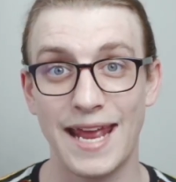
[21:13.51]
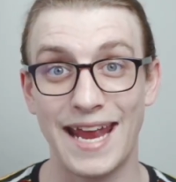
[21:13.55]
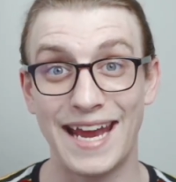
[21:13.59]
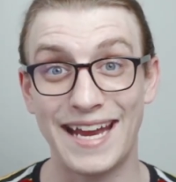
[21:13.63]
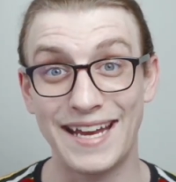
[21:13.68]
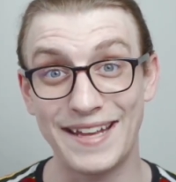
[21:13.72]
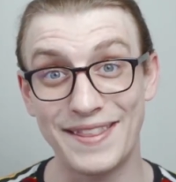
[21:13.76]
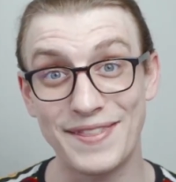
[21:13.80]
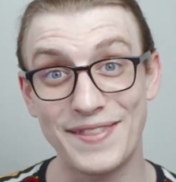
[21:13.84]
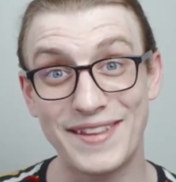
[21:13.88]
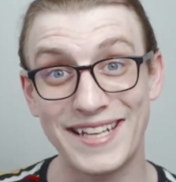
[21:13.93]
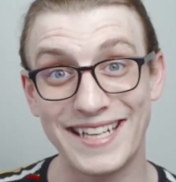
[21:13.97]

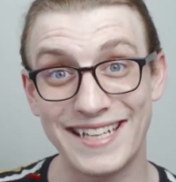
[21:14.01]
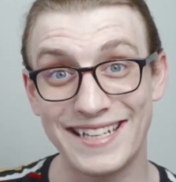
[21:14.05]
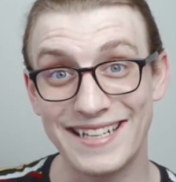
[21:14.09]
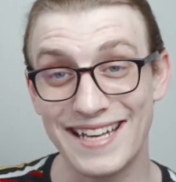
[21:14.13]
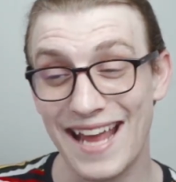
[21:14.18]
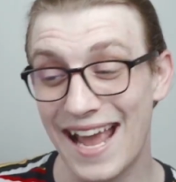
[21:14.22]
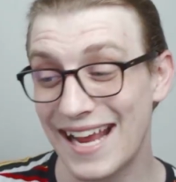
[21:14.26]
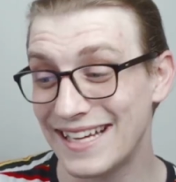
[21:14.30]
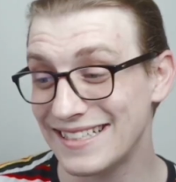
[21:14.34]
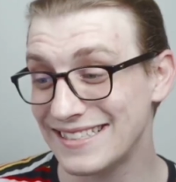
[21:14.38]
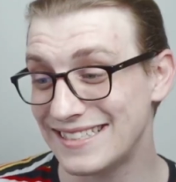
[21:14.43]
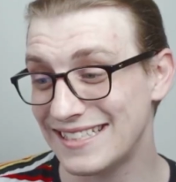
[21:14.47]
In the
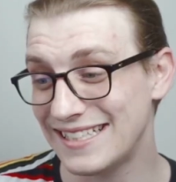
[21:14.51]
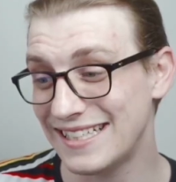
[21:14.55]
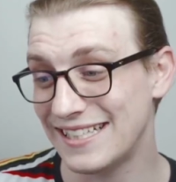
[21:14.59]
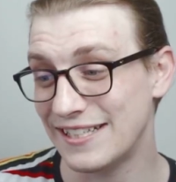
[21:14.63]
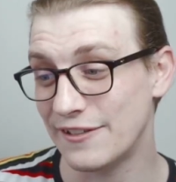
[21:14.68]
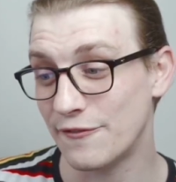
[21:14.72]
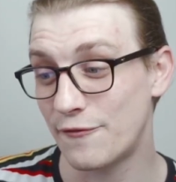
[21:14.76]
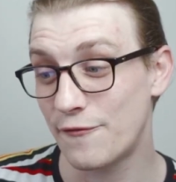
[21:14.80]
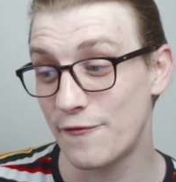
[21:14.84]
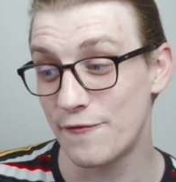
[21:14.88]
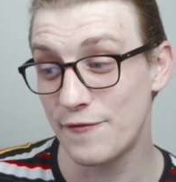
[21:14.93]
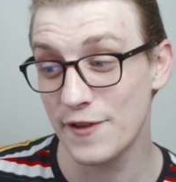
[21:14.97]

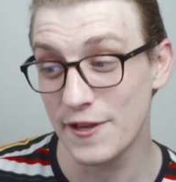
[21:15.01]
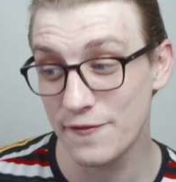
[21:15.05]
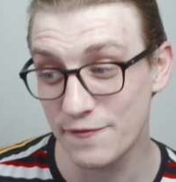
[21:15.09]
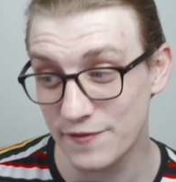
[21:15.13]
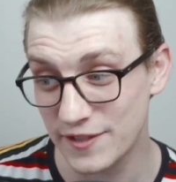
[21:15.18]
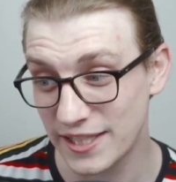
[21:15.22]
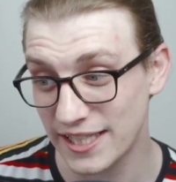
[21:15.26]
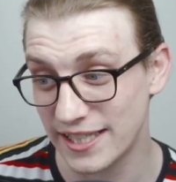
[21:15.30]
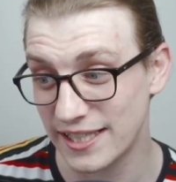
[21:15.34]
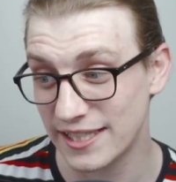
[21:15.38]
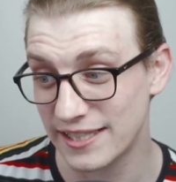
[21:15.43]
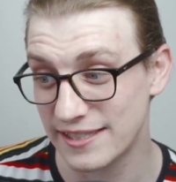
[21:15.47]

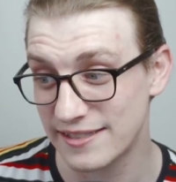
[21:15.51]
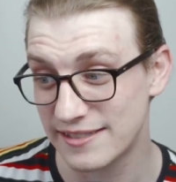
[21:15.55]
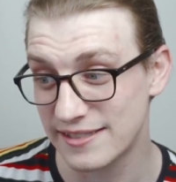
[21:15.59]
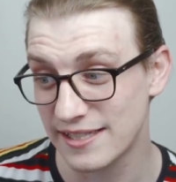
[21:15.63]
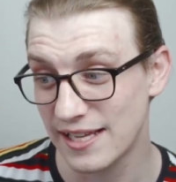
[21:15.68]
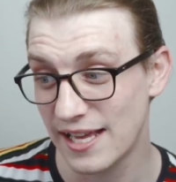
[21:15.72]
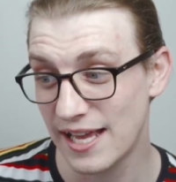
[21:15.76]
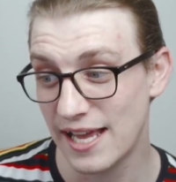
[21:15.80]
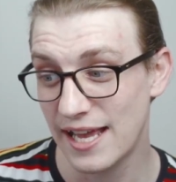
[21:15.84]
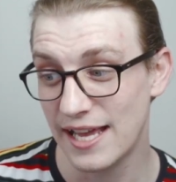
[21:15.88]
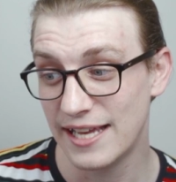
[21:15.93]
1950s,